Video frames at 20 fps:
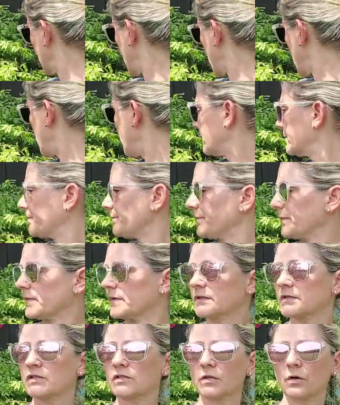
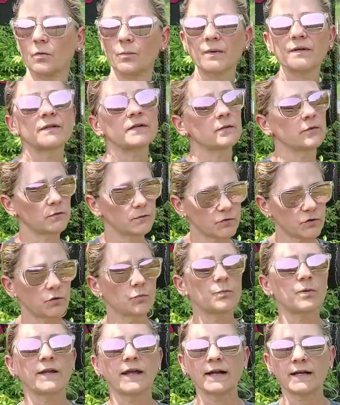But you do
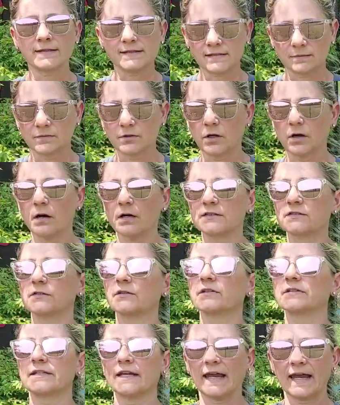plan on some loss. So
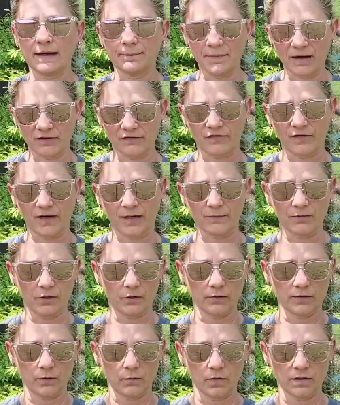you say, hey, my family
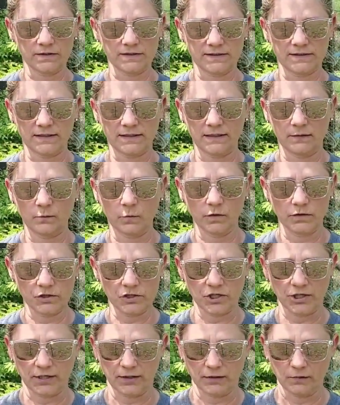only wants to eat 1
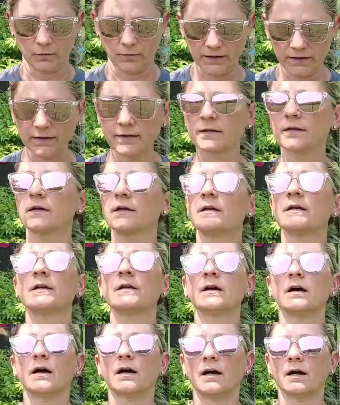chicken a week.
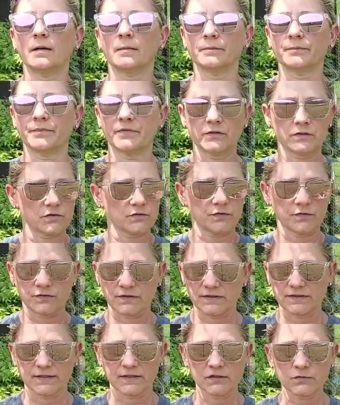There's
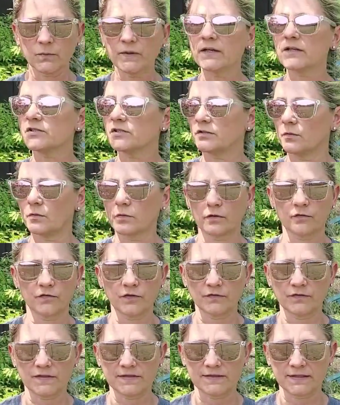56 weeks. You order
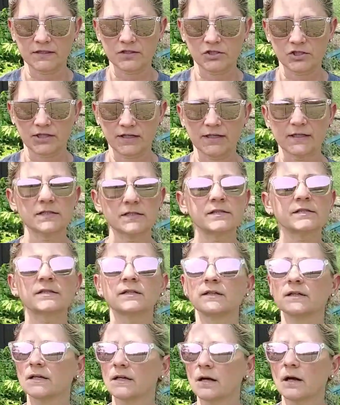56 chickens.
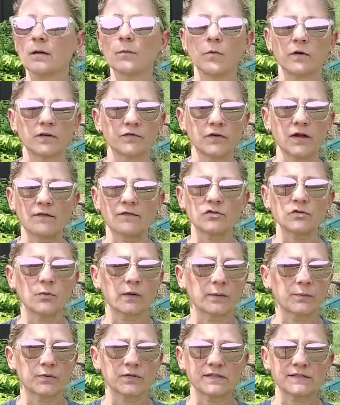What if you have a
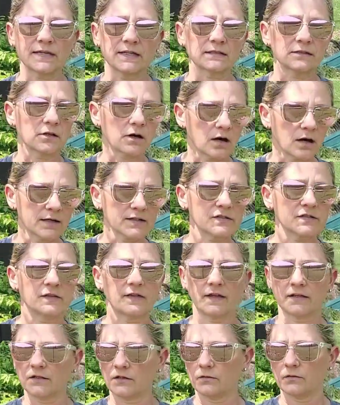20% loss?
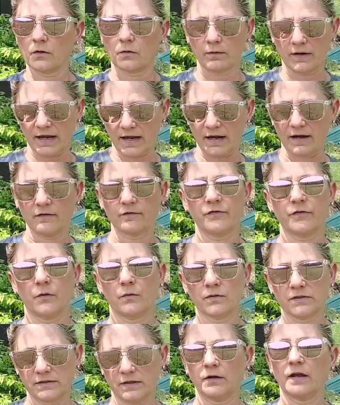Then you don't have
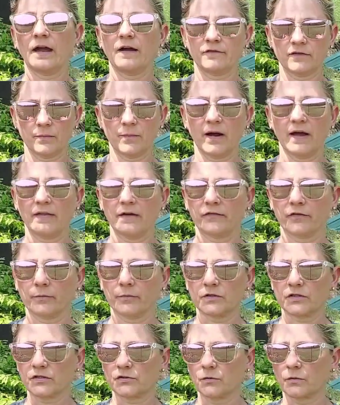those, then you have to buy that
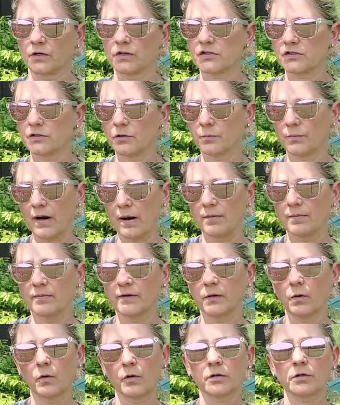from the store. So
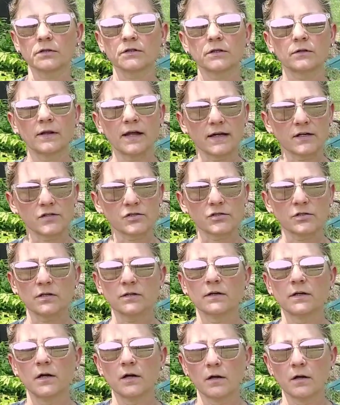probably order a little
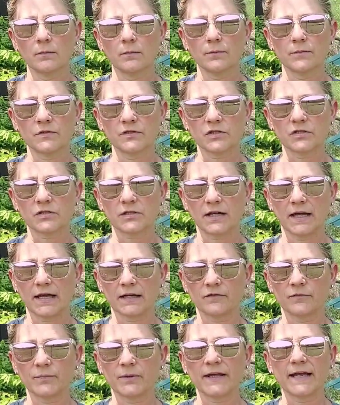extra, just
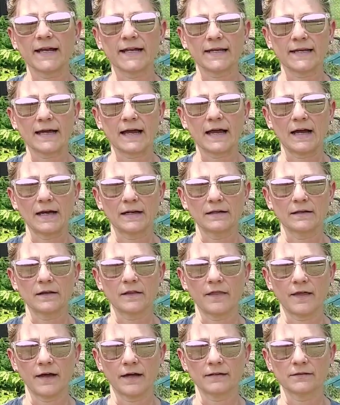kind of planning on
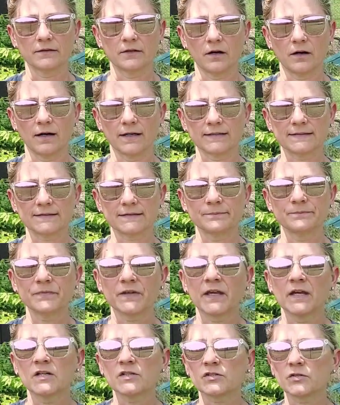that loss.
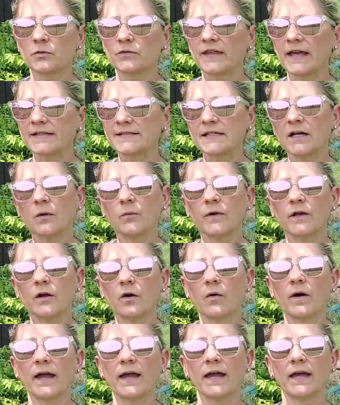So that's how we
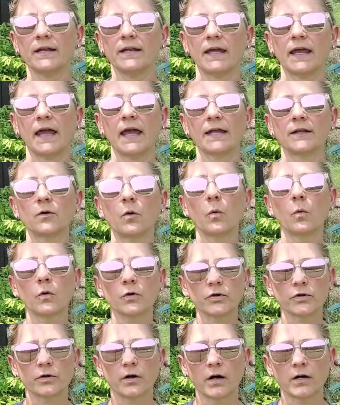go ahead and
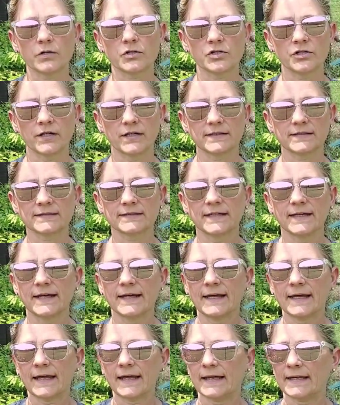order our chicks,
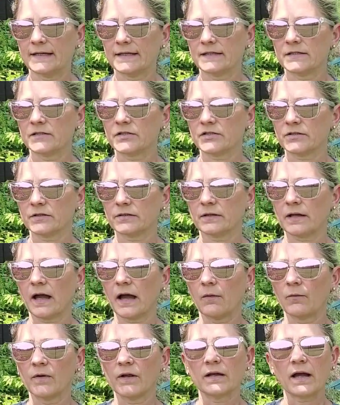and
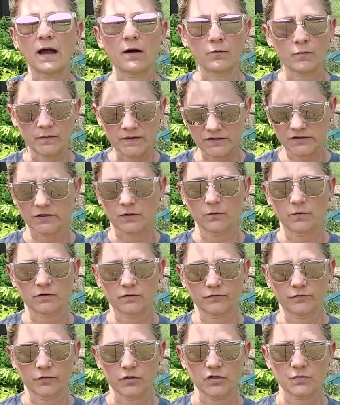how we start with
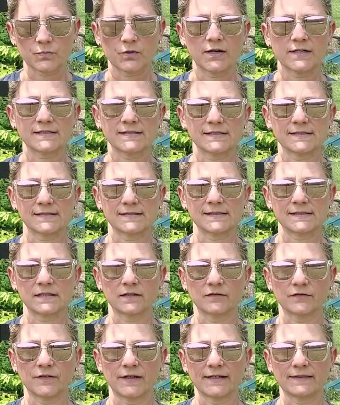the first process and
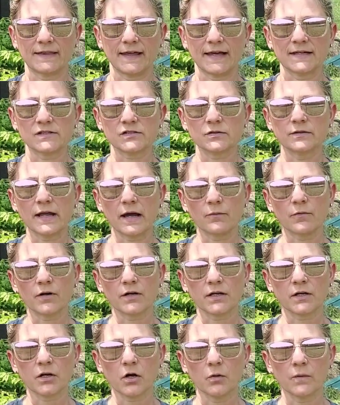stuff like that. So now we're
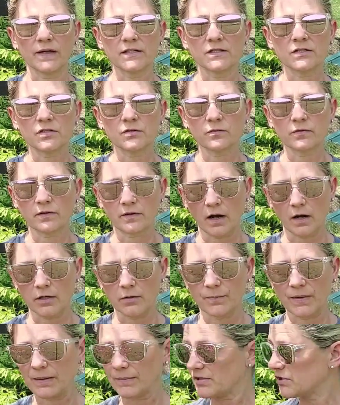going to go into it, our
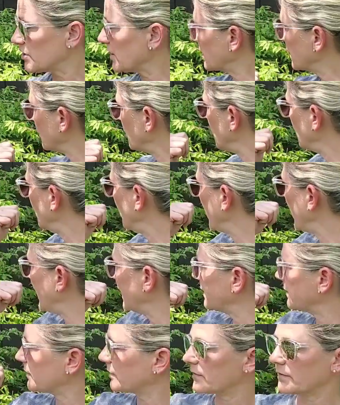baby chicken coop
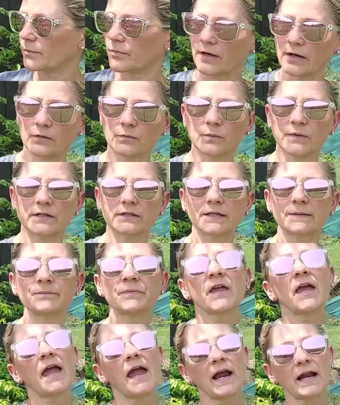behind here in the brown building,
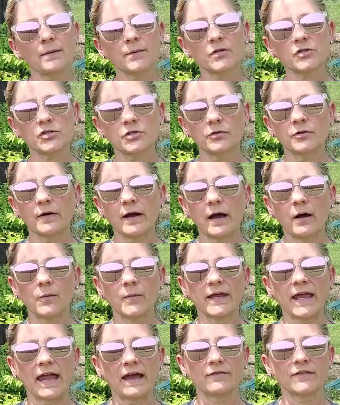and I'm going to show you how
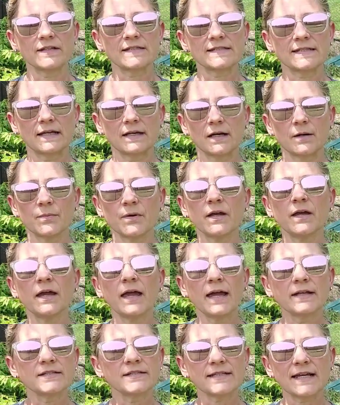we have this set up,
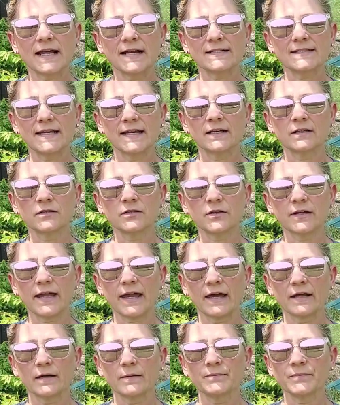and just kind of take a look
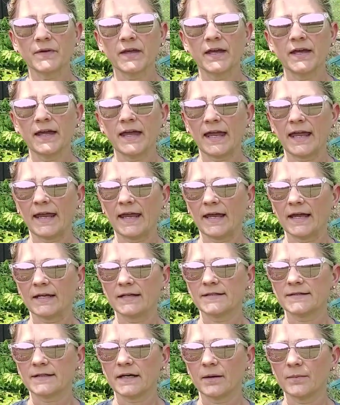at them,
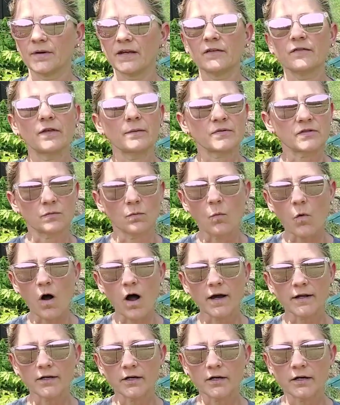and give them some
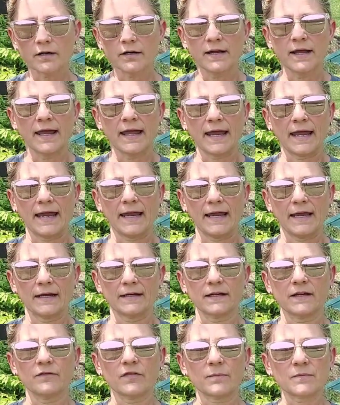water
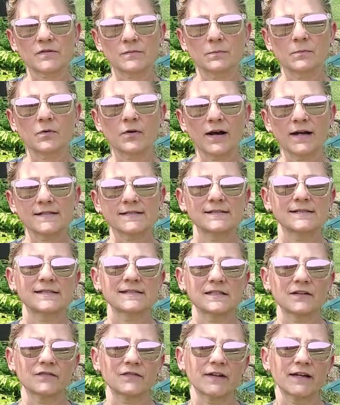and give them some grass and
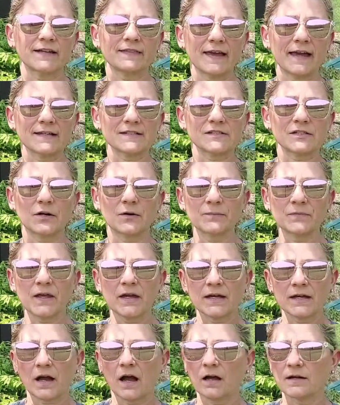stuff like that. So
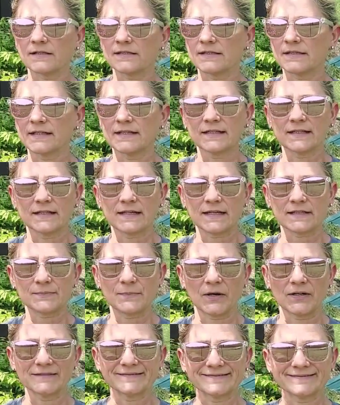I'll see you in the next
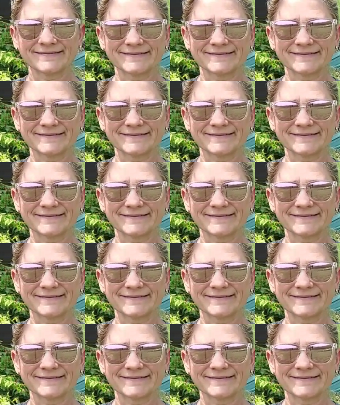part.